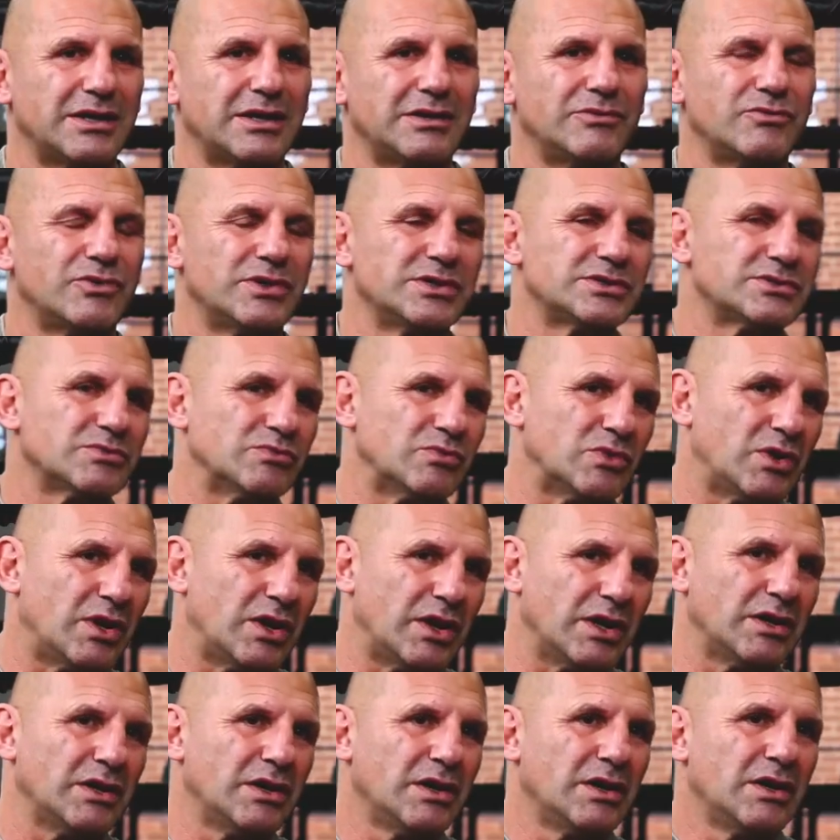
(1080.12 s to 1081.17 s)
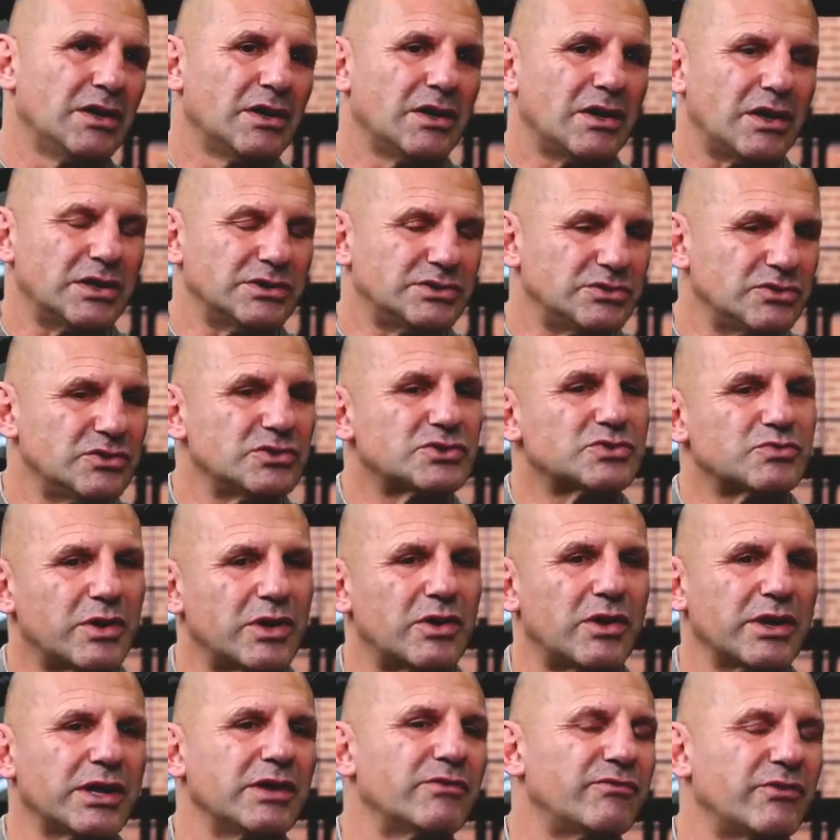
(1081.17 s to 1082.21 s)
it, and the reason why I do swear,
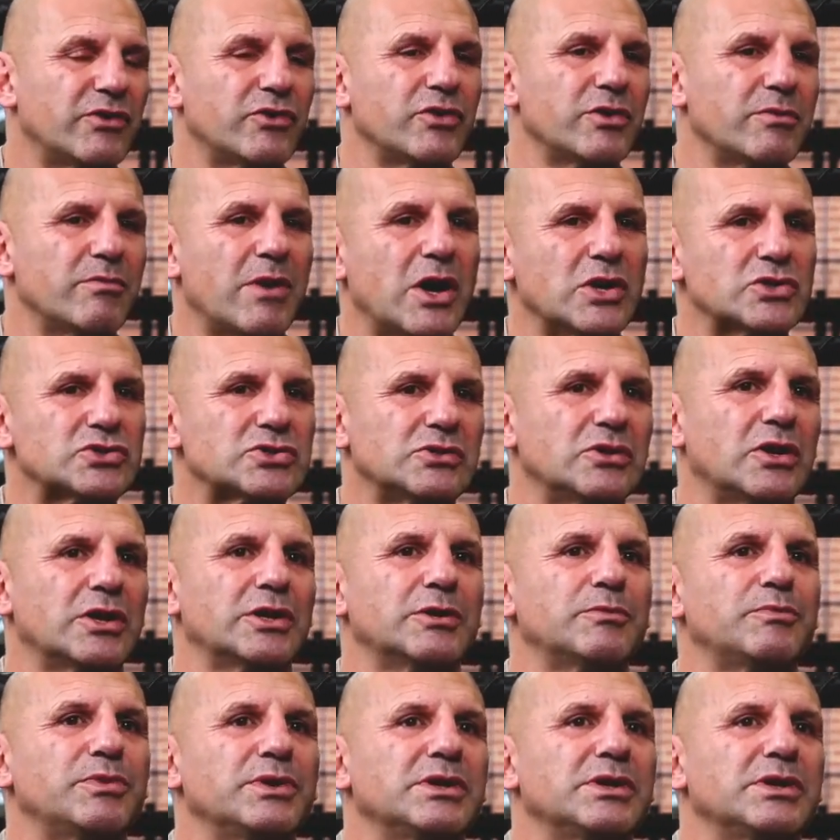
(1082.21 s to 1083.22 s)
I get very emotional on it,